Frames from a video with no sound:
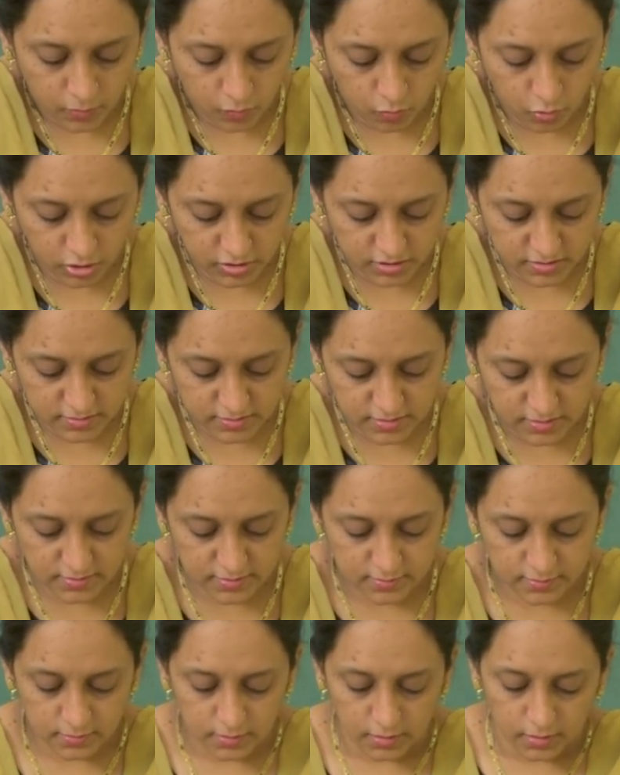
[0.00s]
What is
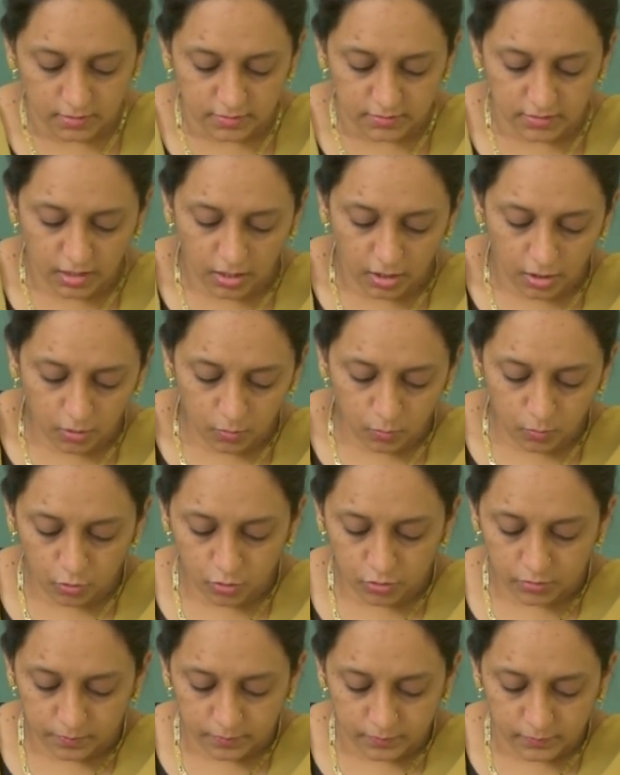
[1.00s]
this? The
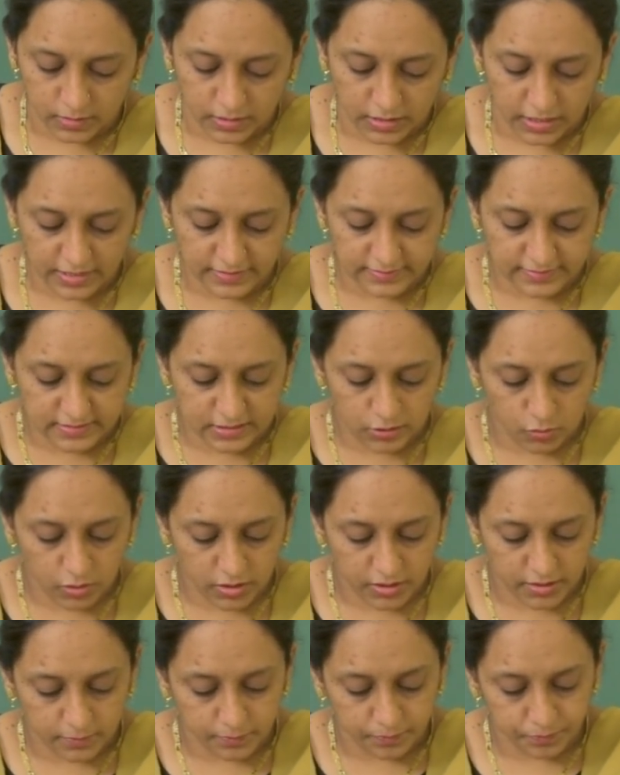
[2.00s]
hormone
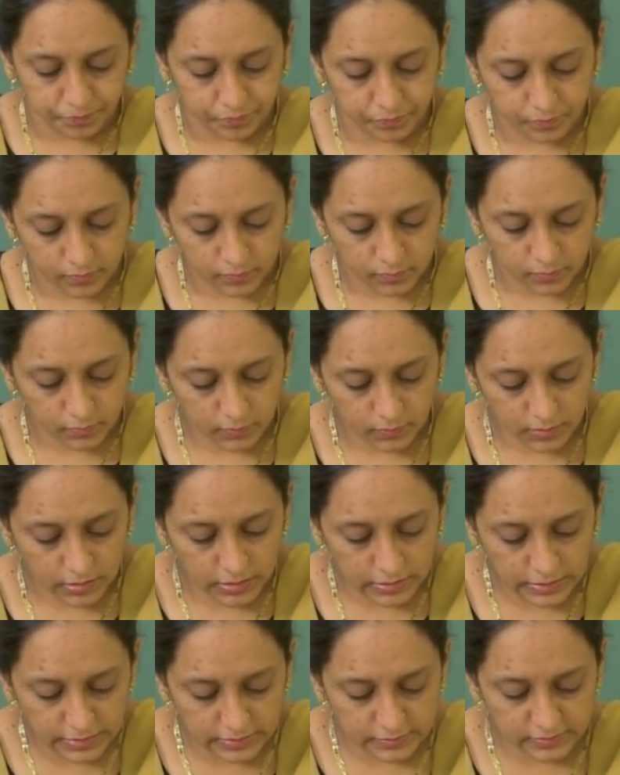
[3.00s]
insulin.
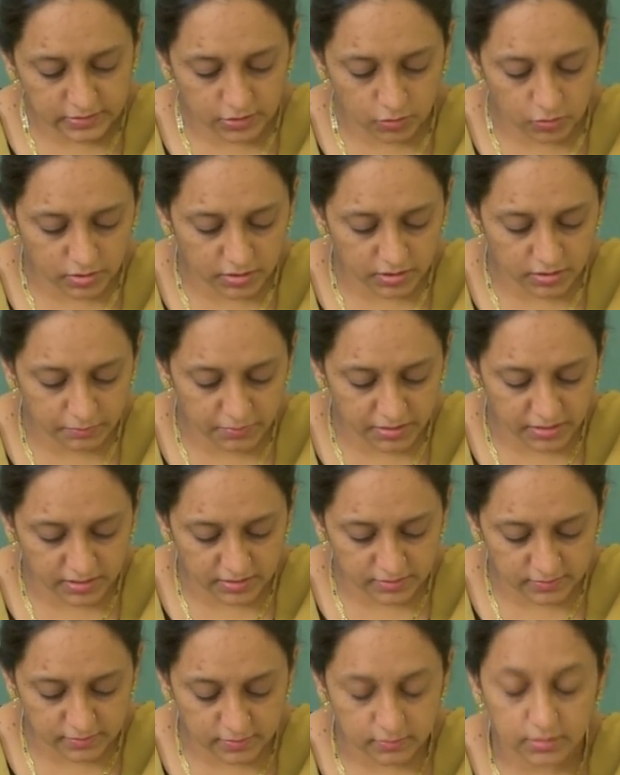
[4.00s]
Insulin
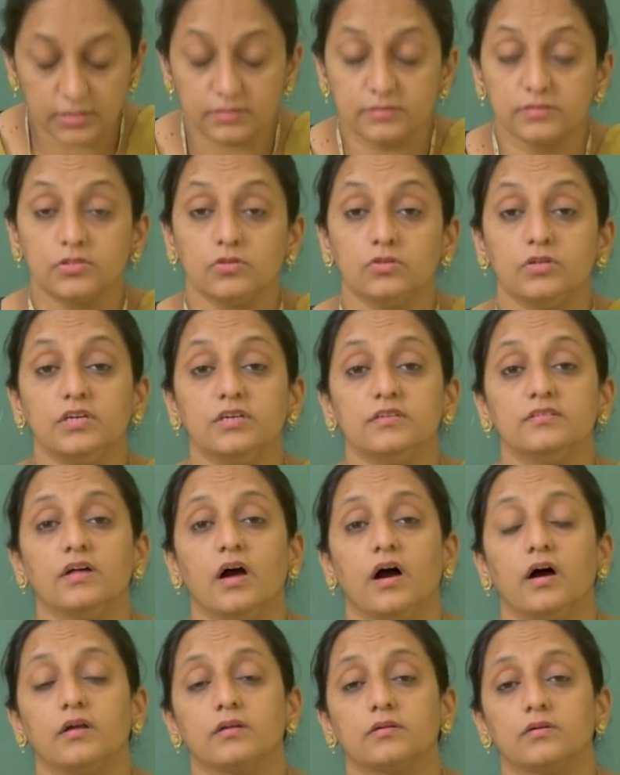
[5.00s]
means insulin
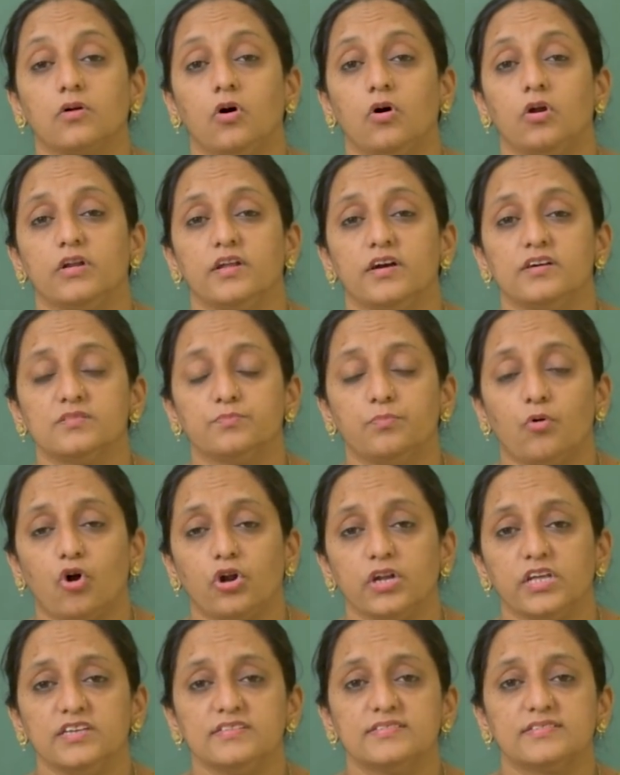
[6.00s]
are called as
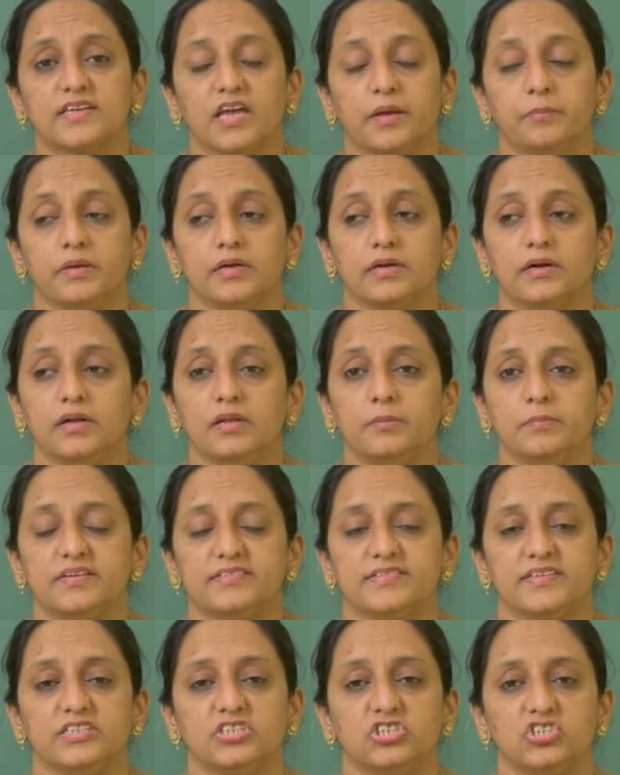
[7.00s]
body's chemical
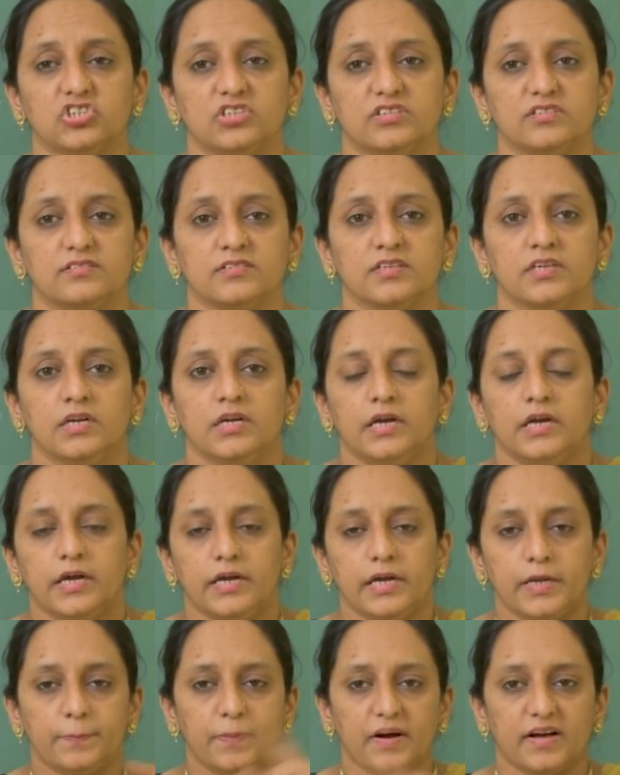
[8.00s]
messengers.
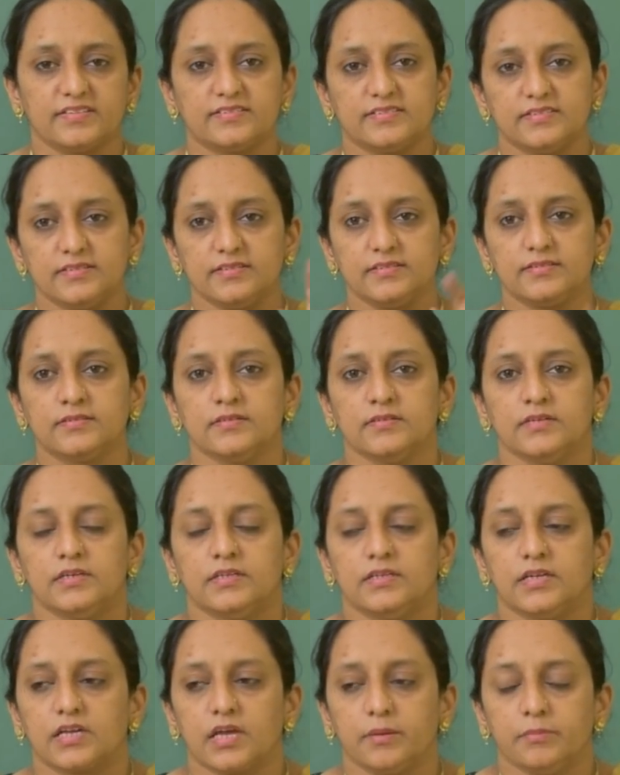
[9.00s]
It passes
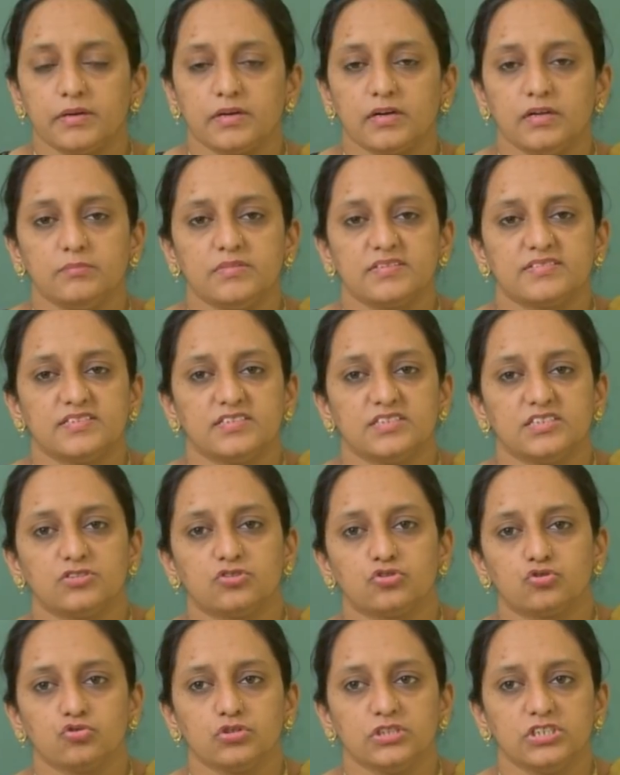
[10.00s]
the chemical
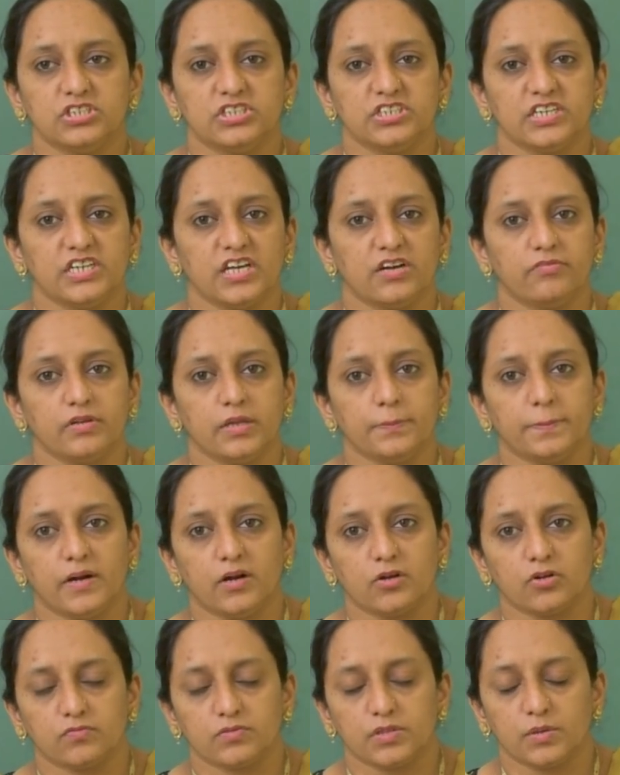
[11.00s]
messages to each and every
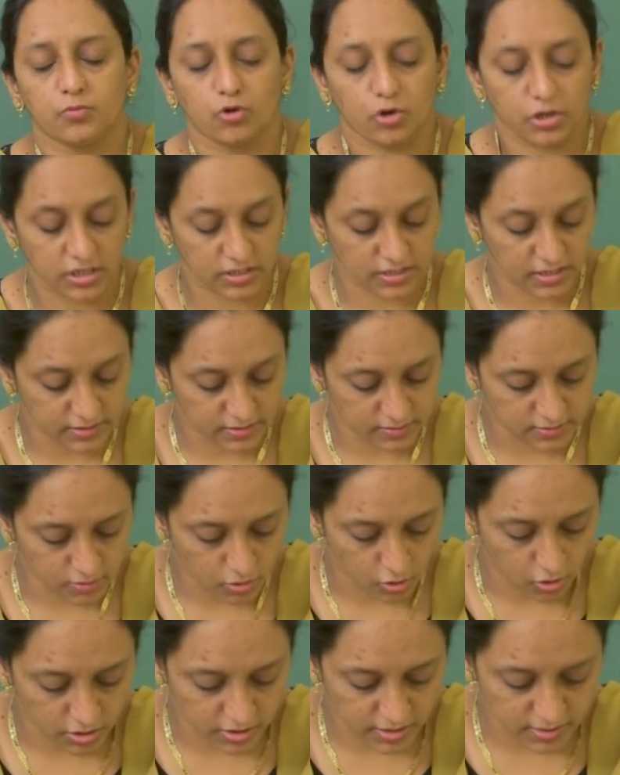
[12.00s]
part of the body. That is
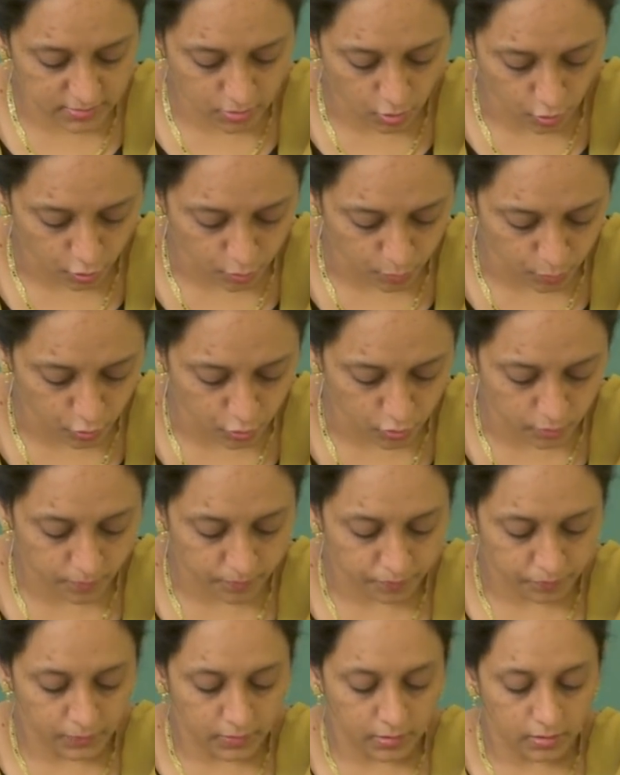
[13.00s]
called as
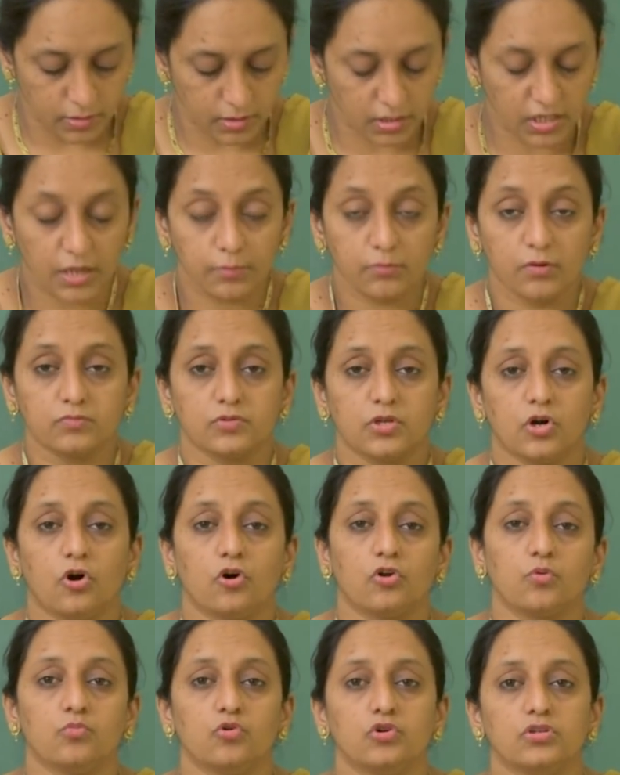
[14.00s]
hormone. The name of the
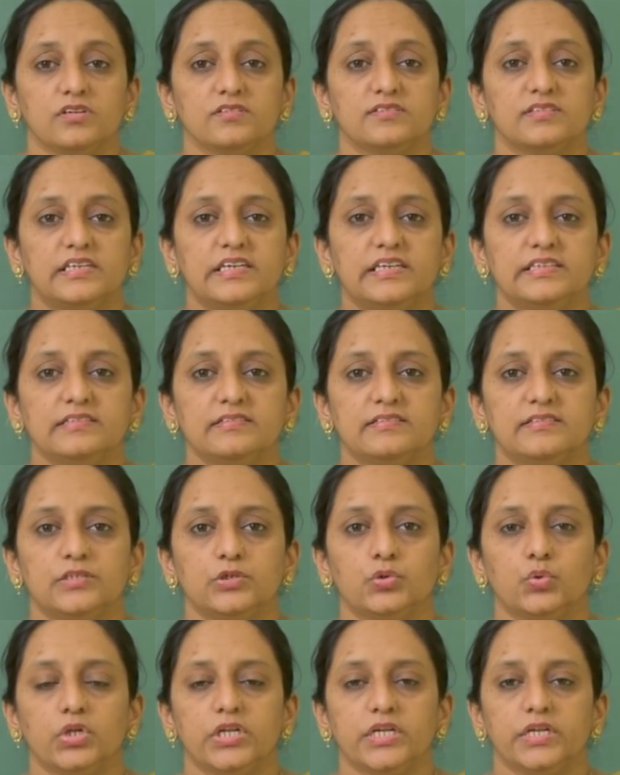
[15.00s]
hormone is
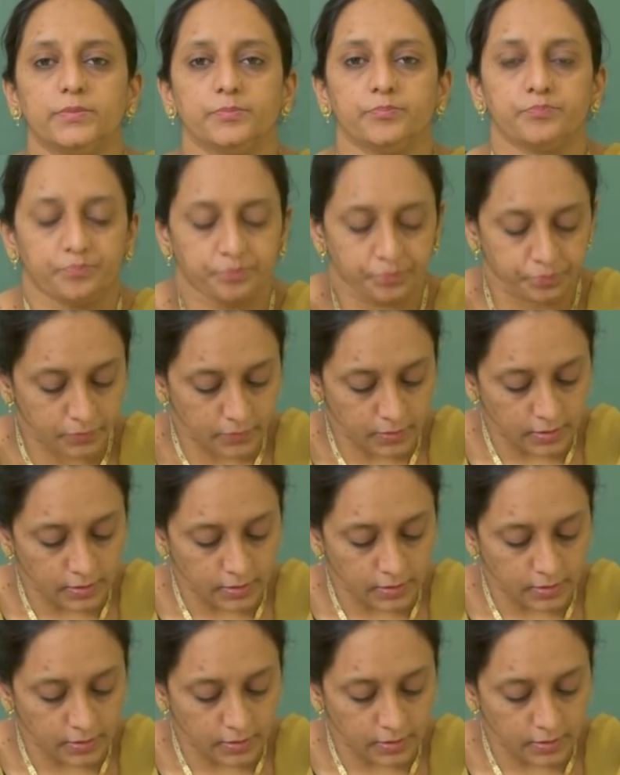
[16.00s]
insulin.